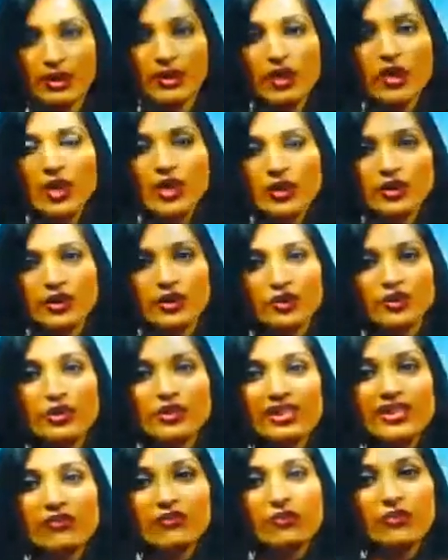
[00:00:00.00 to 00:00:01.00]
But you
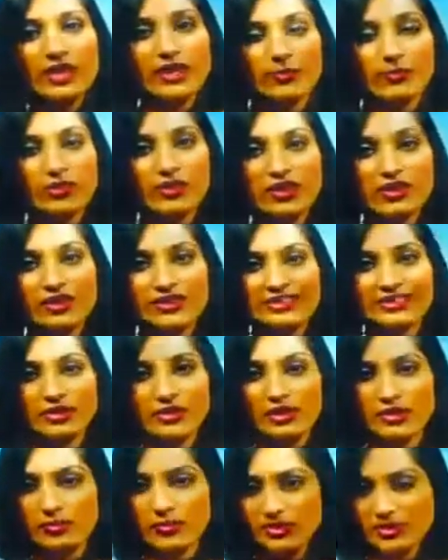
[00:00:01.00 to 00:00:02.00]
can have great products
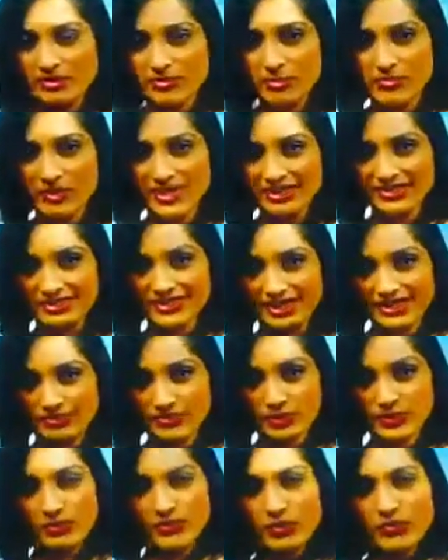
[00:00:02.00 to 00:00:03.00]
and you can put them in magazines,
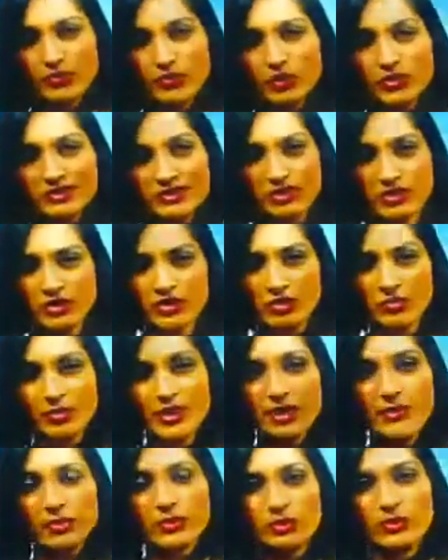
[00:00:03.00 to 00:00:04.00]
but if you've lost a lot of the
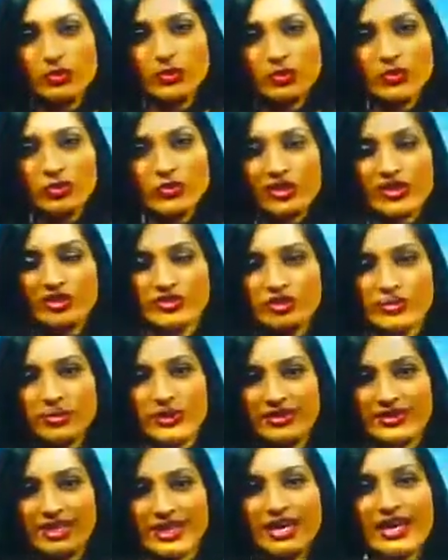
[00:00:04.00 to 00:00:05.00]
people who are already
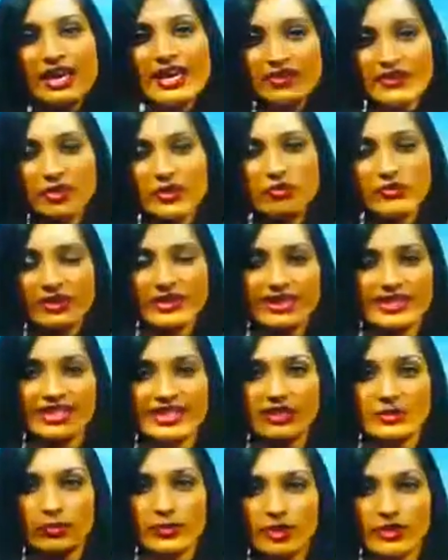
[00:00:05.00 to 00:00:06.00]
shopping there, then you really
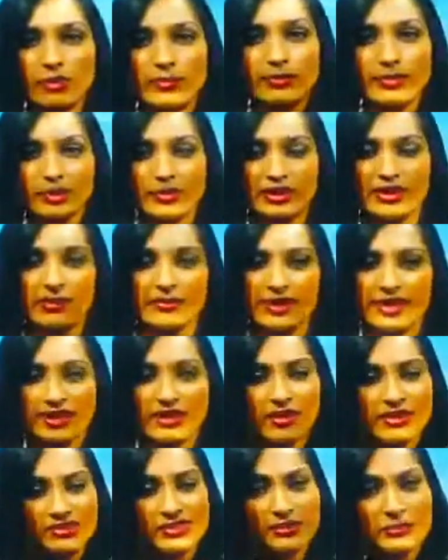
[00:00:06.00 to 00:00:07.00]
need to work on building up
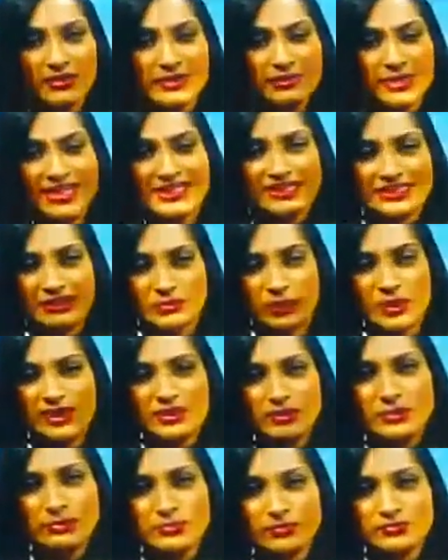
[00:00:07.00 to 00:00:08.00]
their customer base as
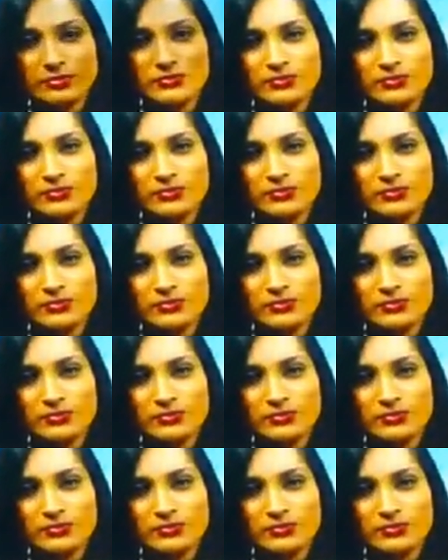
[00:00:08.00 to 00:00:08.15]
well.